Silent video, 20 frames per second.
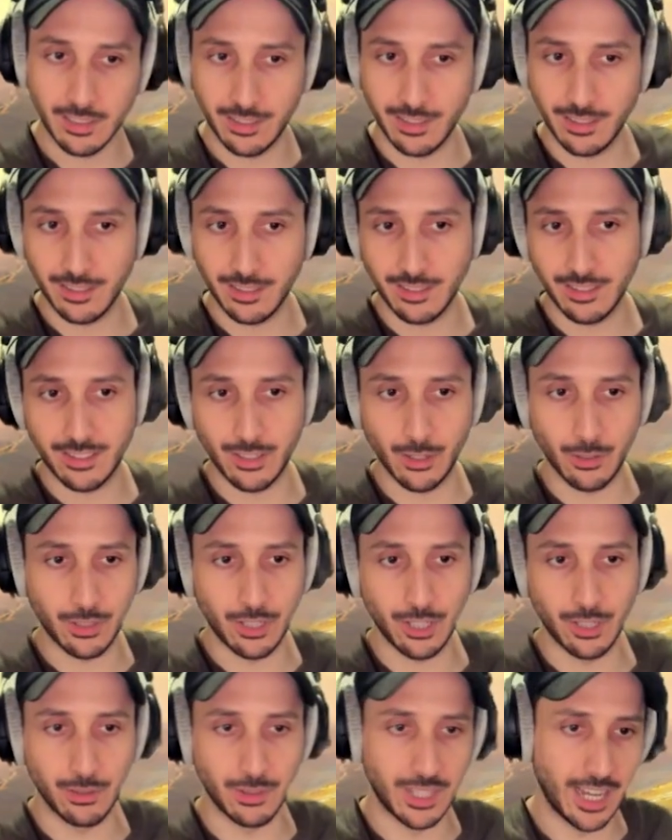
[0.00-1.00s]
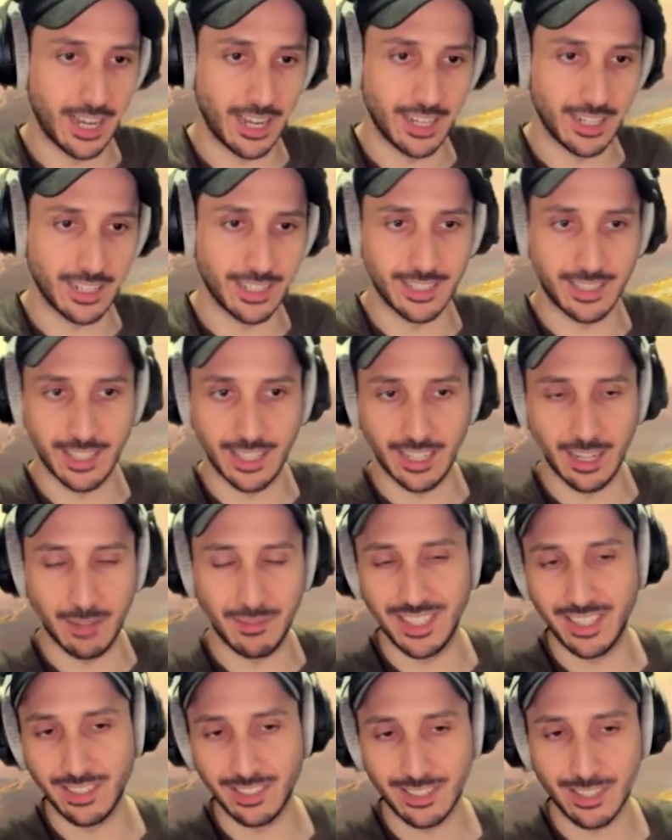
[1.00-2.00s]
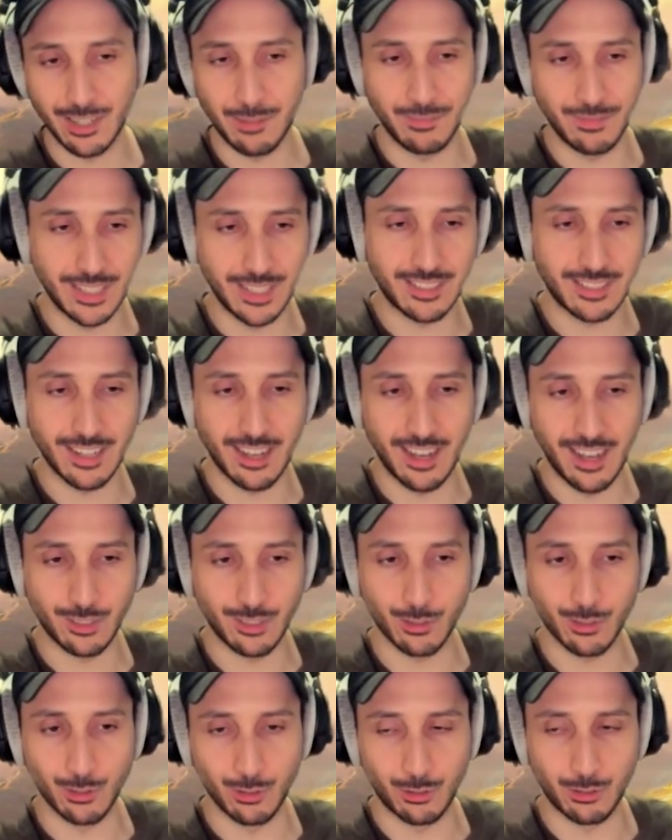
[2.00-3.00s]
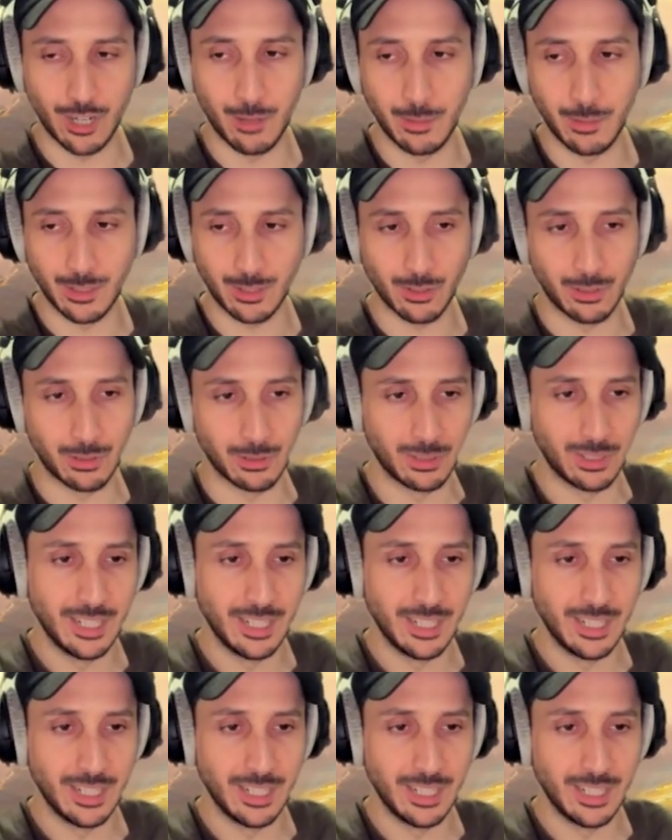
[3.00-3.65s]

Tokyo Gang thing. I mean, it's a high school drama, so